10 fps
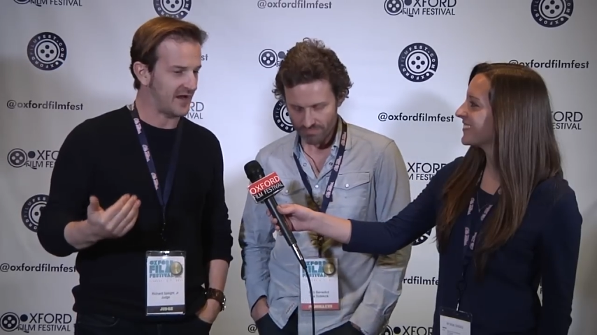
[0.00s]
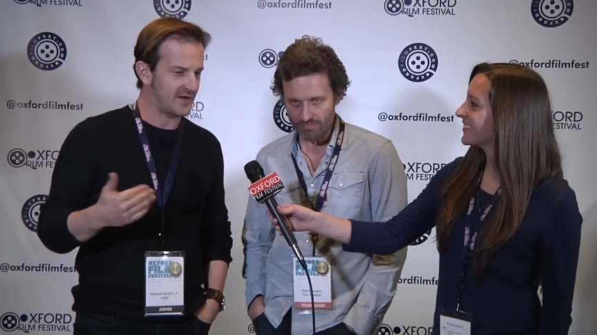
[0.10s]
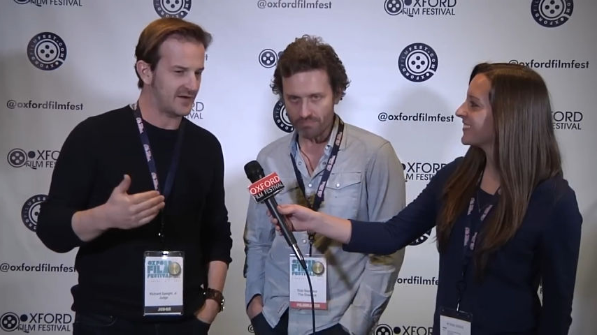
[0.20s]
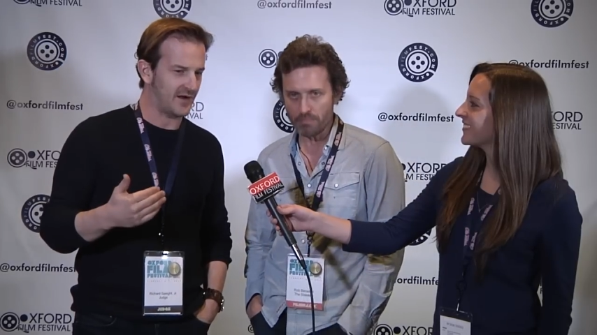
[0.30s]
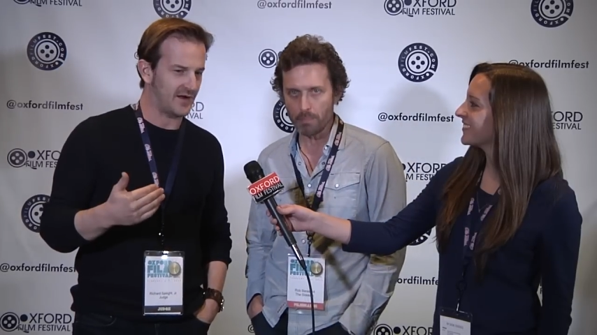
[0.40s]

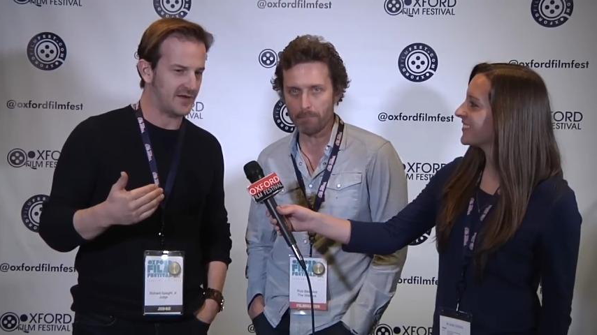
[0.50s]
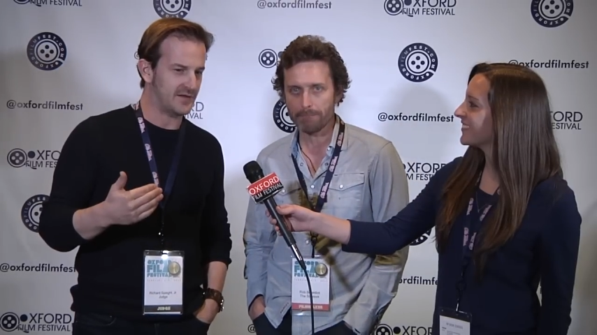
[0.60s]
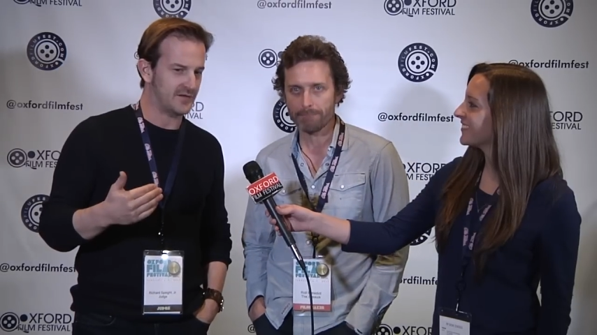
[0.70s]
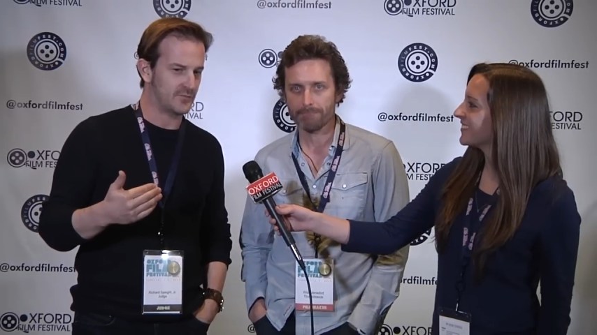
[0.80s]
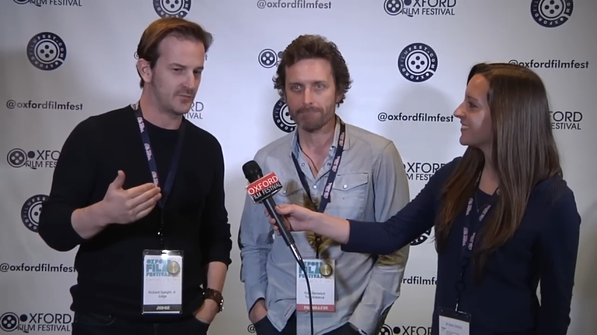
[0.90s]
Speaker 1: I
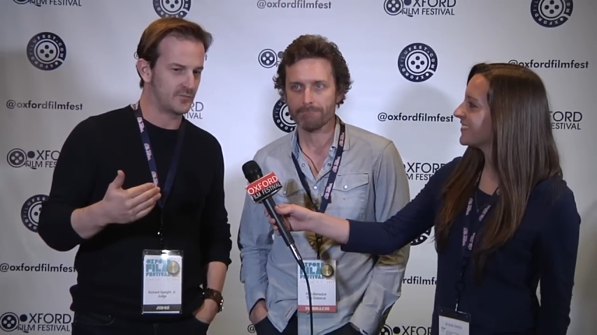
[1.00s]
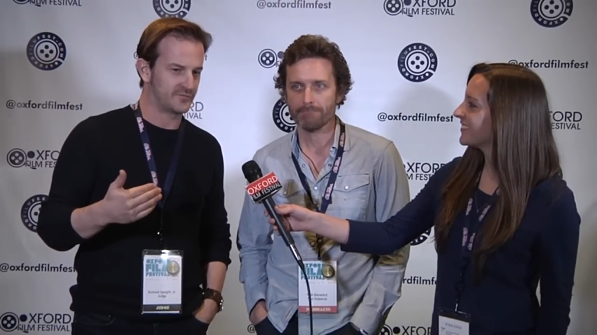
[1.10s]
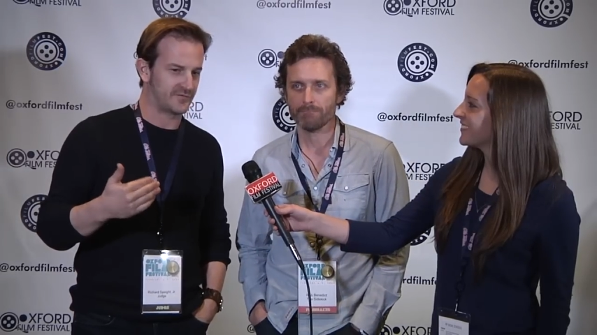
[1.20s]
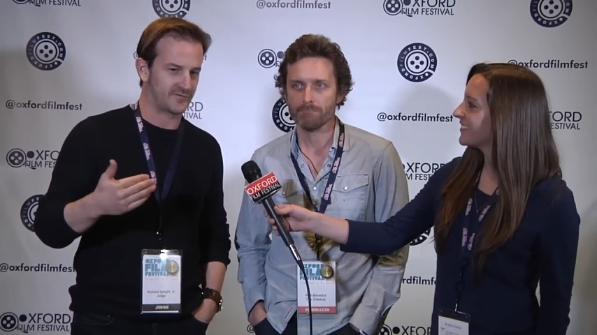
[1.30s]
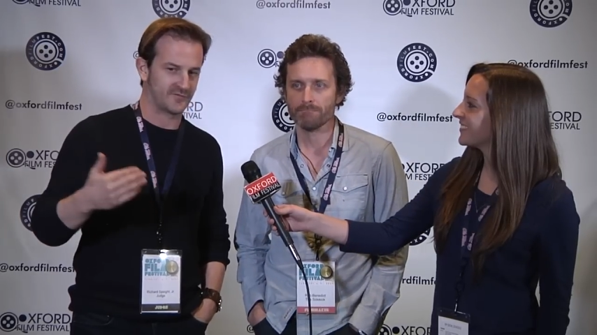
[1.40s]
I
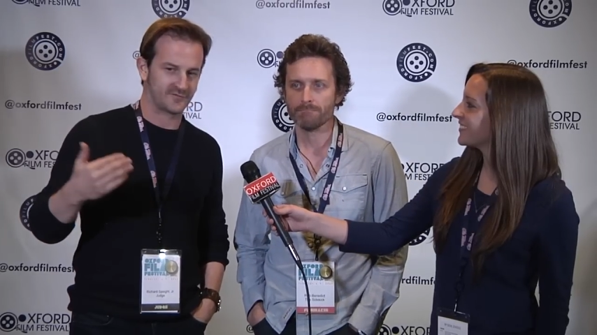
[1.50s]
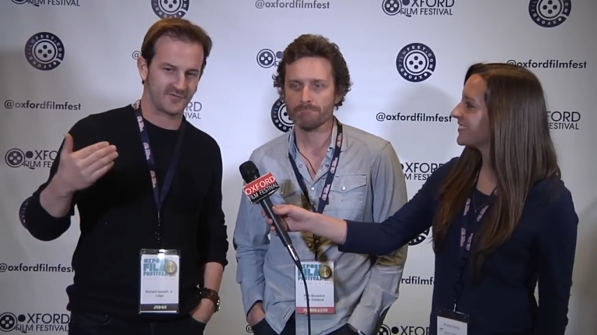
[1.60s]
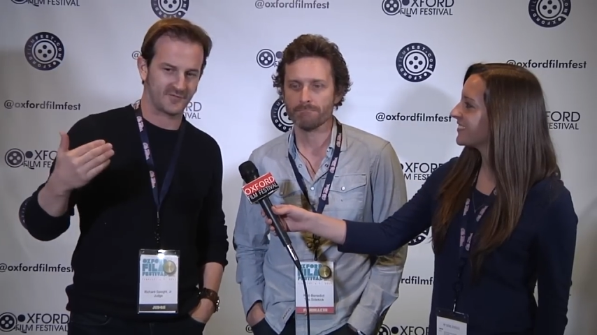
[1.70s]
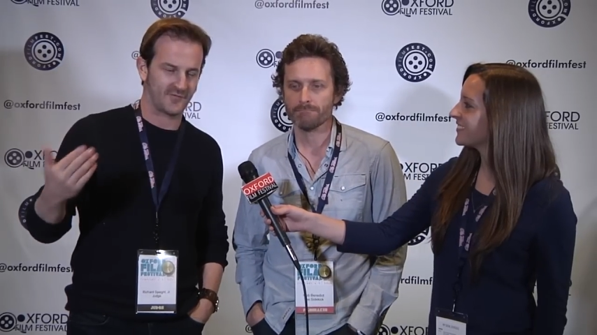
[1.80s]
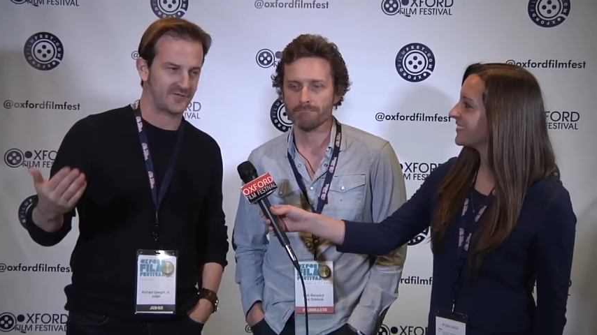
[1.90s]
was introduced
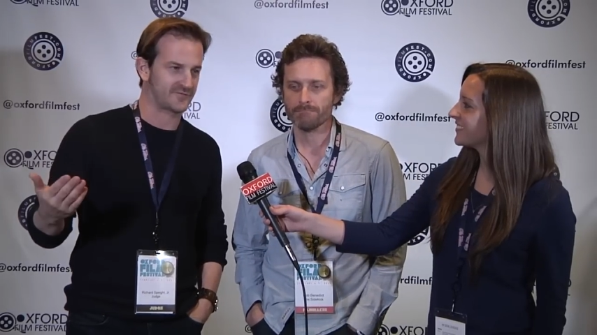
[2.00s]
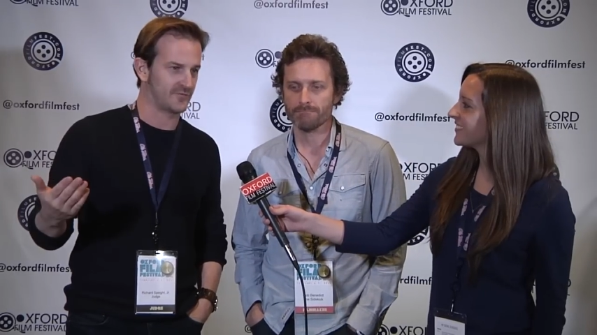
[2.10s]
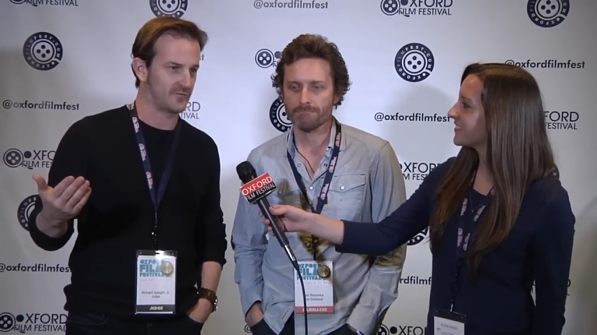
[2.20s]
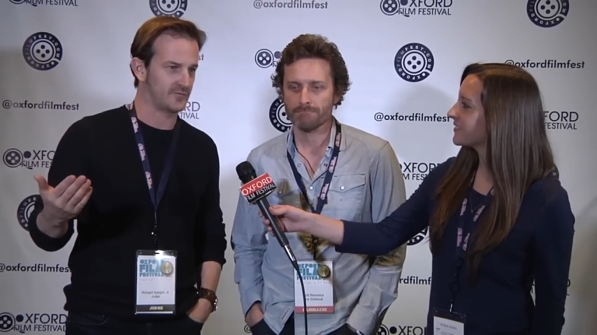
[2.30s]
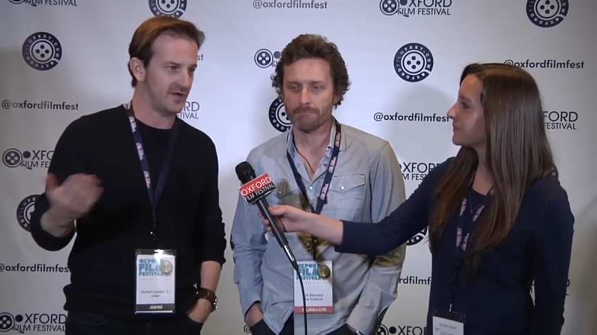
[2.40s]
to this
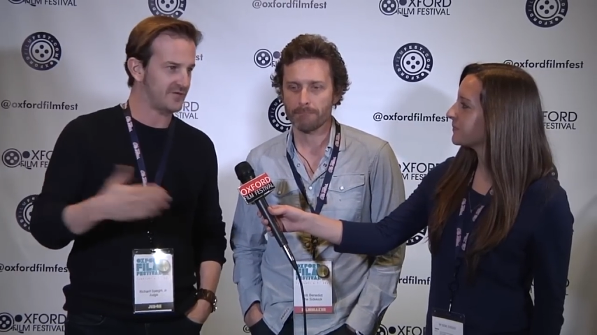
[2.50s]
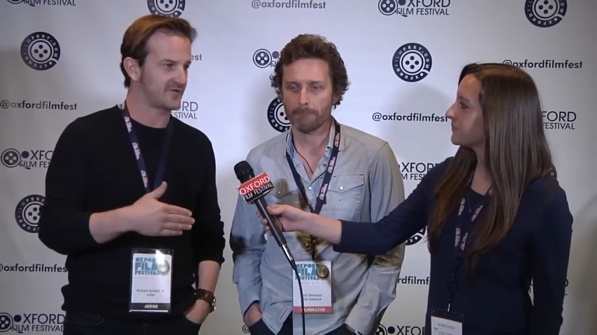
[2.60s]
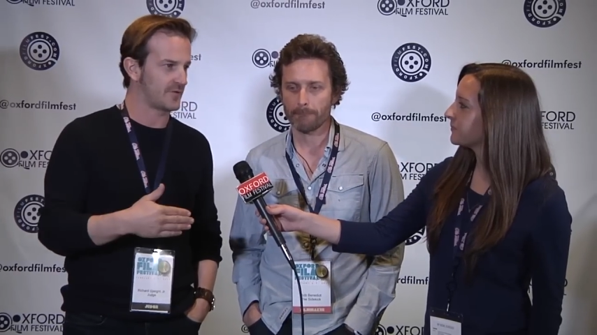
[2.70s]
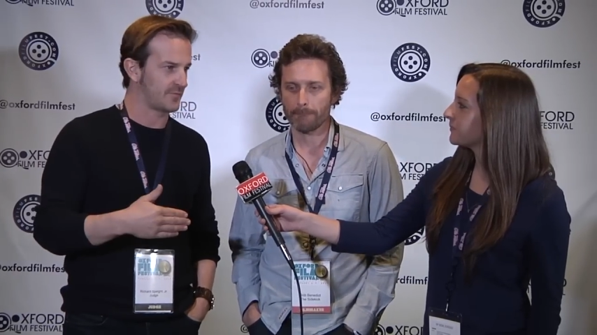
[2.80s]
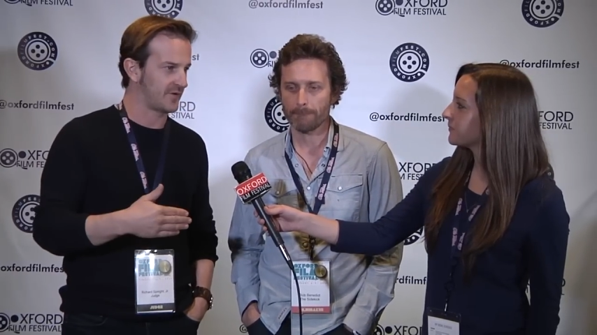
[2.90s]
festival
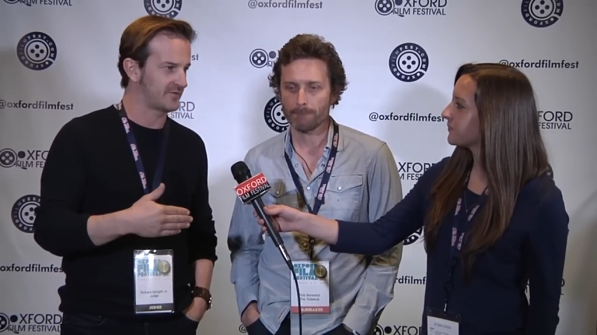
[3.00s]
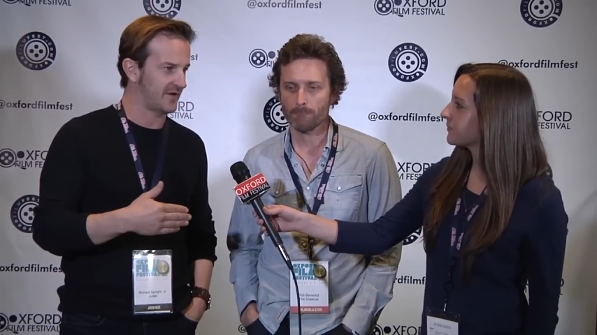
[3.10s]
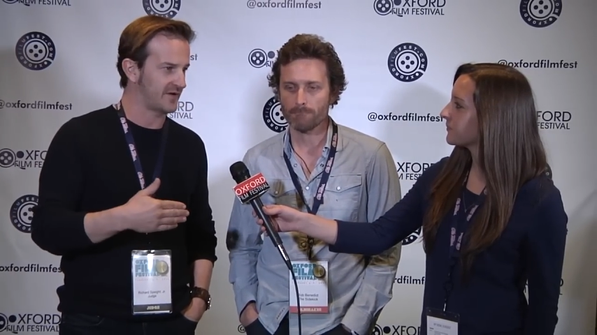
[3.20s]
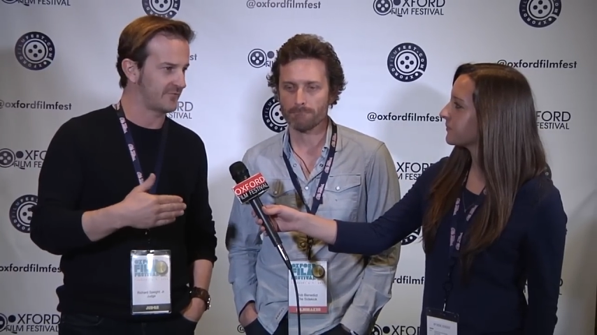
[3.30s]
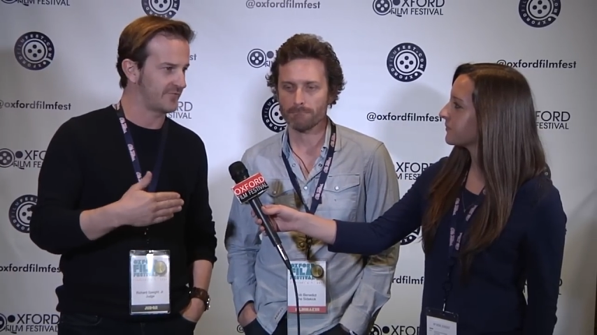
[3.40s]
last year because
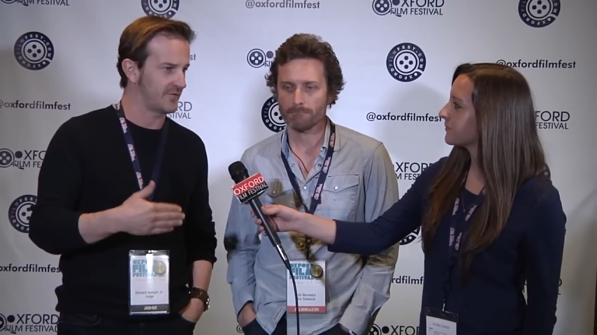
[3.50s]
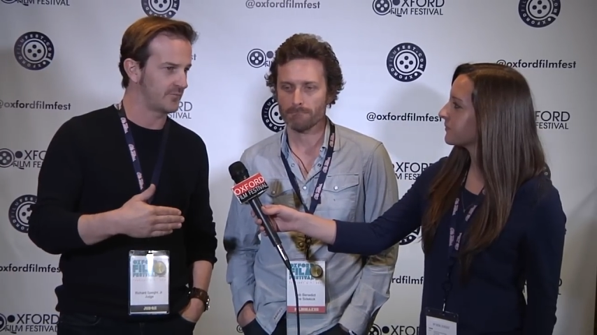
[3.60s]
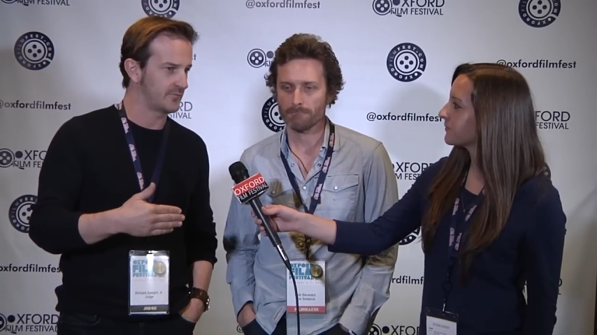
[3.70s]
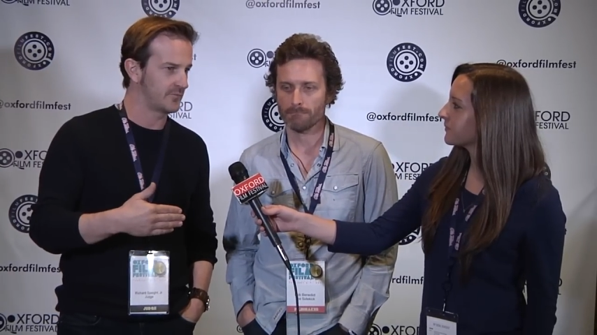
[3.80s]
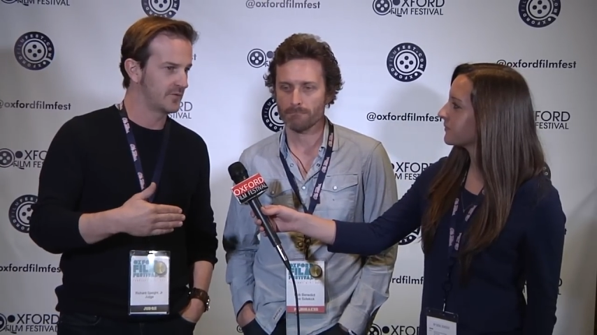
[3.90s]
I had a
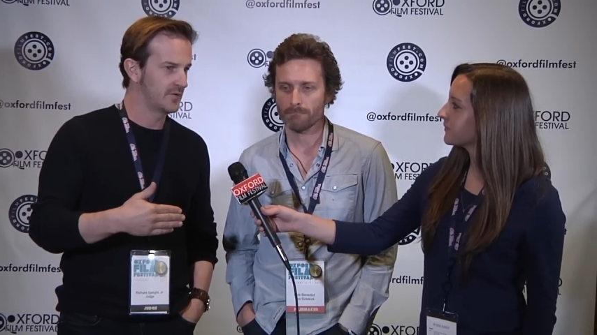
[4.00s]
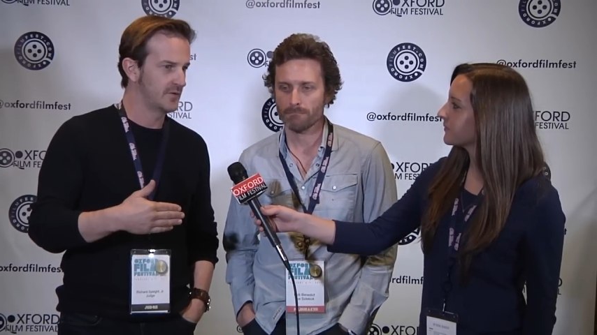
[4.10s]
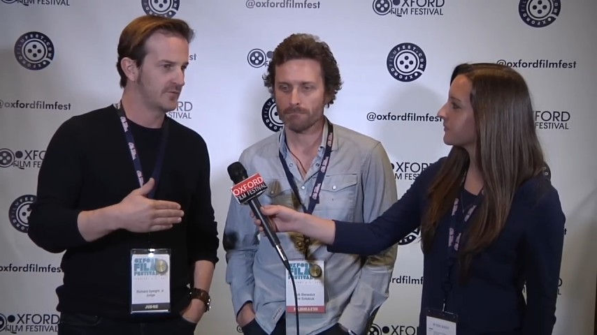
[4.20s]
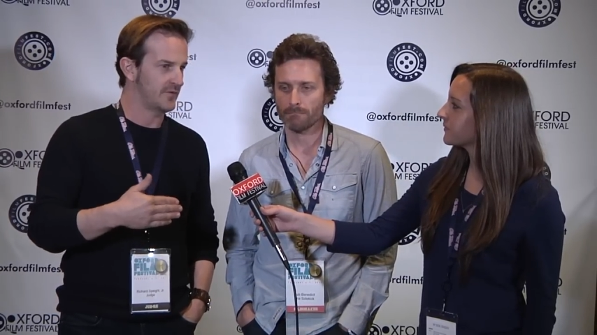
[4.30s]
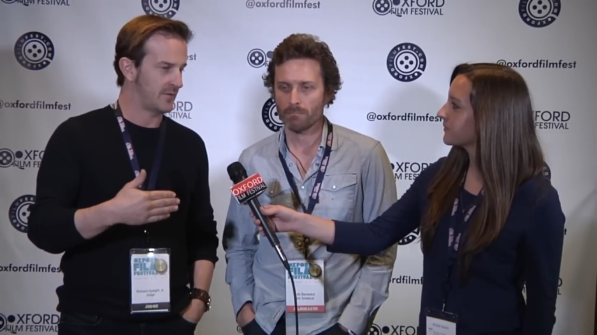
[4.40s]
film
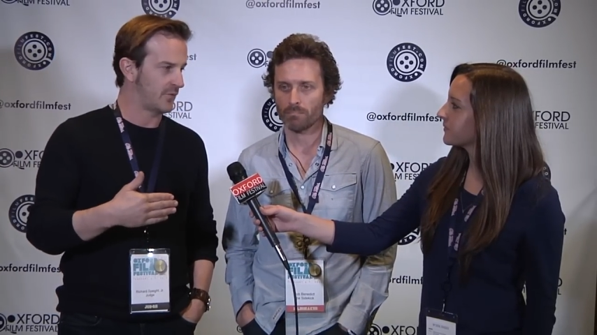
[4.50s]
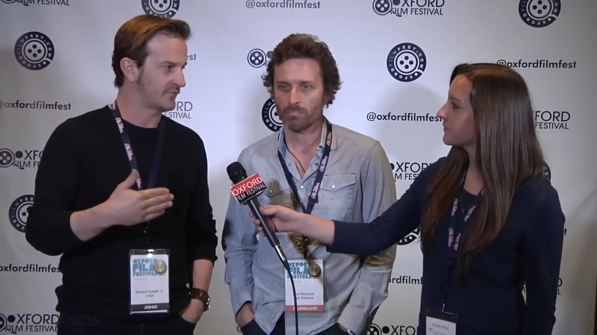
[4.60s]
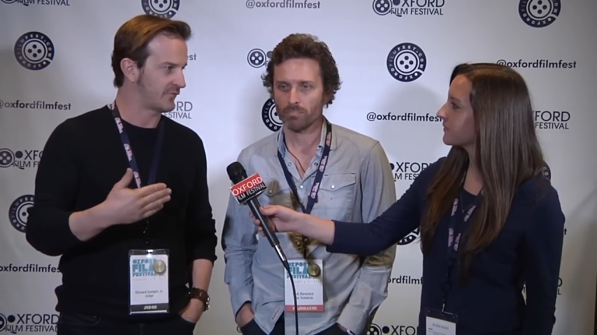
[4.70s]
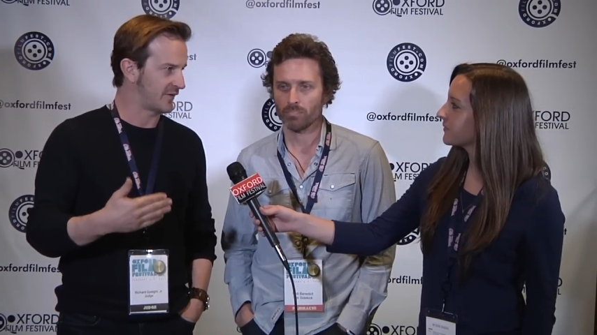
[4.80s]
that I wrote and